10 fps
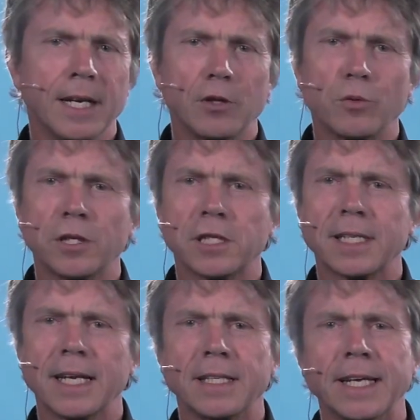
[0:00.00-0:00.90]
and to
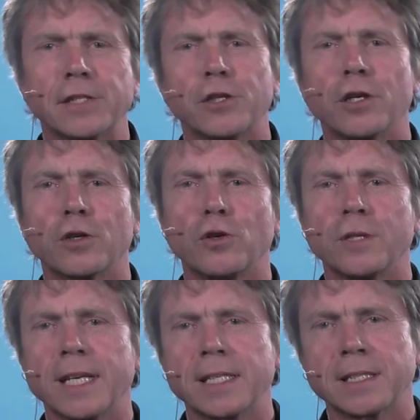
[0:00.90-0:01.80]
understand the external
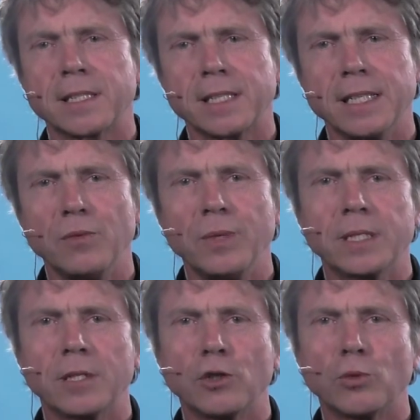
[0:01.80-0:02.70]
contexts in
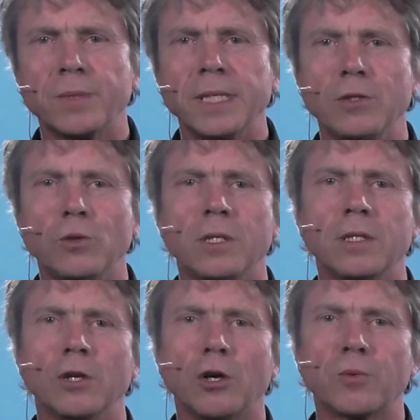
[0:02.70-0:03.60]
which the European
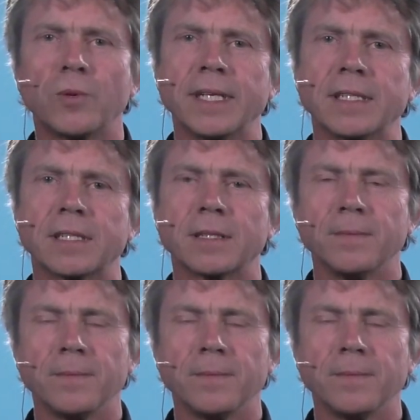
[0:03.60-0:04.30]
Union operates.